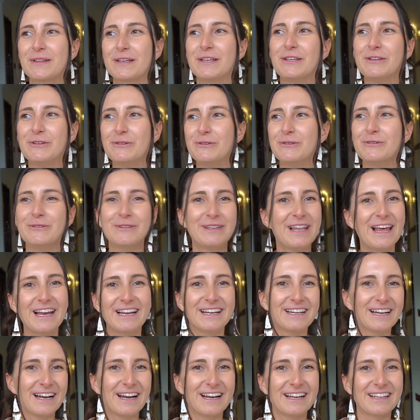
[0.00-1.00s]
You,
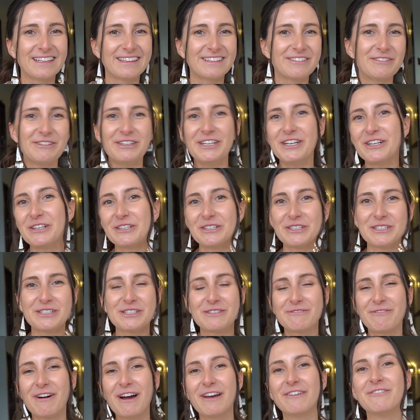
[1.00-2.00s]
Lenka, 3 years,
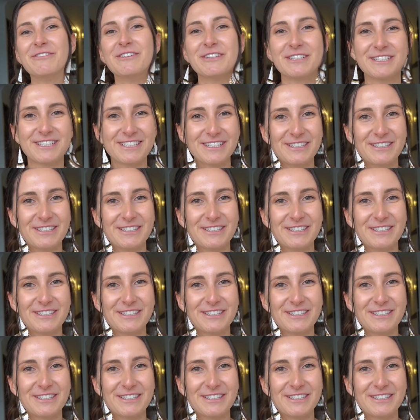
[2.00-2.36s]
5 years